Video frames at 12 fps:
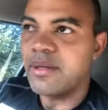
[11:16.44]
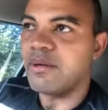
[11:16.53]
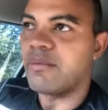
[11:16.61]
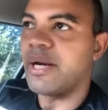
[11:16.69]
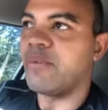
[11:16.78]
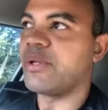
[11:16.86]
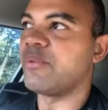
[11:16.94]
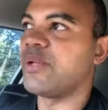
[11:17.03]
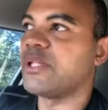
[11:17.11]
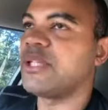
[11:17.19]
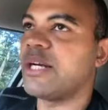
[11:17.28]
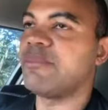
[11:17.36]
right? When they're
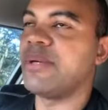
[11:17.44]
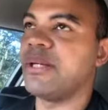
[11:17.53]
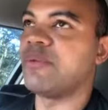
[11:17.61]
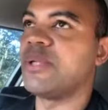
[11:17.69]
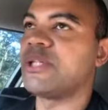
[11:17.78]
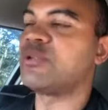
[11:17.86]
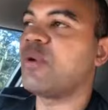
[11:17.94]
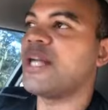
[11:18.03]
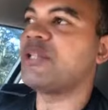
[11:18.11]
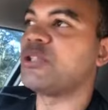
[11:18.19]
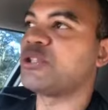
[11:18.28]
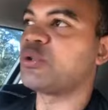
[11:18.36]
talking, when they're trying
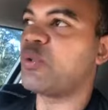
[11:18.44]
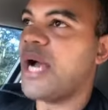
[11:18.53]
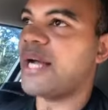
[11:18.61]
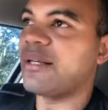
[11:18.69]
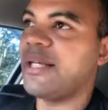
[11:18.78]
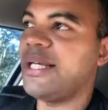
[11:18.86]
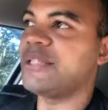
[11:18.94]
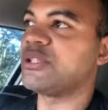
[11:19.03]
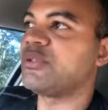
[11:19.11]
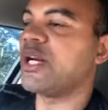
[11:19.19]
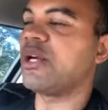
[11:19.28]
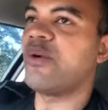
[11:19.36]
to attract leads or
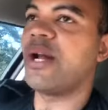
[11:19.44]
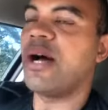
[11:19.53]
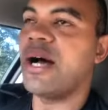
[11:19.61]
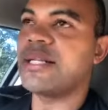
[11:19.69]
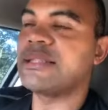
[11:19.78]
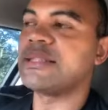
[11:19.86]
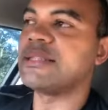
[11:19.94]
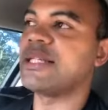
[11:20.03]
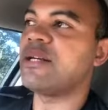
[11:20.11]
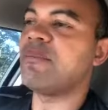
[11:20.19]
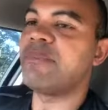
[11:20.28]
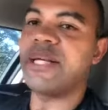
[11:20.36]
trying to create audiences, they
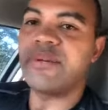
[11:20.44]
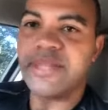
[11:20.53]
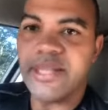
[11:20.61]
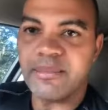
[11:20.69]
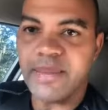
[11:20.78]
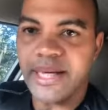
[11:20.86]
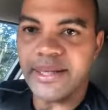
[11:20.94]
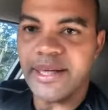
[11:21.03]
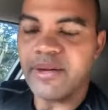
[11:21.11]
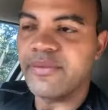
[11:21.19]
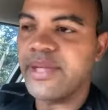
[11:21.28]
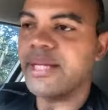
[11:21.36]
don't begin with the end in mind. They
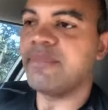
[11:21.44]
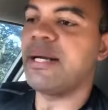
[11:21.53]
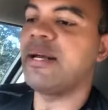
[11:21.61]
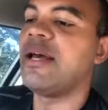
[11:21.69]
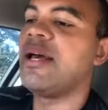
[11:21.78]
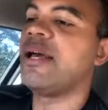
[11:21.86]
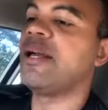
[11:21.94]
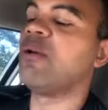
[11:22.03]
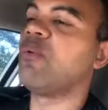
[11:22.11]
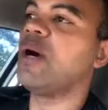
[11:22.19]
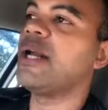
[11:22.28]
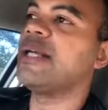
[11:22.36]
don't think about
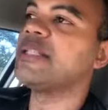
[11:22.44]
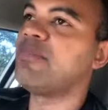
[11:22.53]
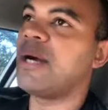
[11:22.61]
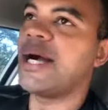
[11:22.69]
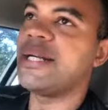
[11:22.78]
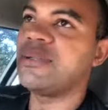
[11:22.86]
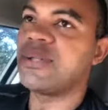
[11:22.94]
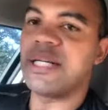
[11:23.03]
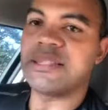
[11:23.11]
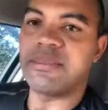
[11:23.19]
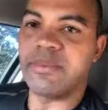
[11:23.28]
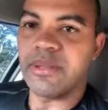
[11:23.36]
what is my ideal
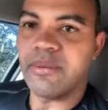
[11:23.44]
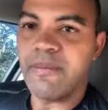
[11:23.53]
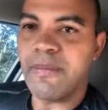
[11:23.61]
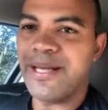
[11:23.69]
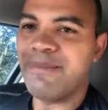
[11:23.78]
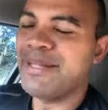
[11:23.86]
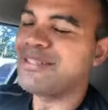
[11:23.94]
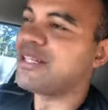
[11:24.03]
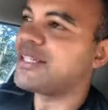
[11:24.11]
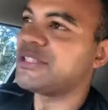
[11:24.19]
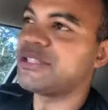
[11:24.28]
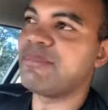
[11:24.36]
customer. And I'm not talking
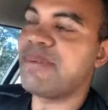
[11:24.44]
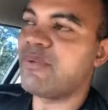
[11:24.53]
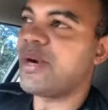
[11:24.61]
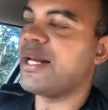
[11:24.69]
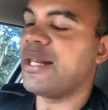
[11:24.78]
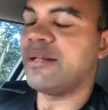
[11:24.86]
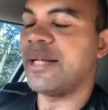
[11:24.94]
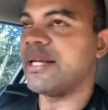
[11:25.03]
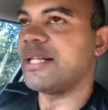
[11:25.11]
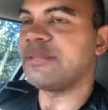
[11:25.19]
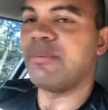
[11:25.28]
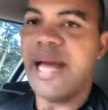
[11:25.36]
necessarily about right now like
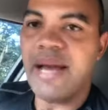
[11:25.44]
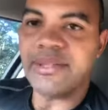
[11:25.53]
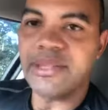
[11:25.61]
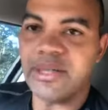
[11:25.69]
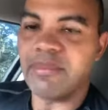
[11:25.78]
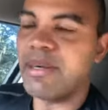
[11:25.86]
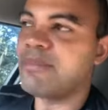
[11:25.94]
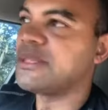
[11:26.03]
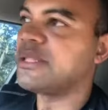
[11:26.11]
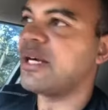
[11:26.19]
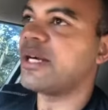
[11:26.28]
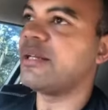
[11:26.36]
customer avatar, but I'm just
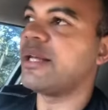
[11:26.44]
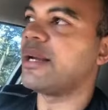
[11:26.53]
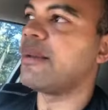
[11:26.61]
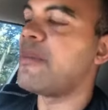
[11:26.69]
talking like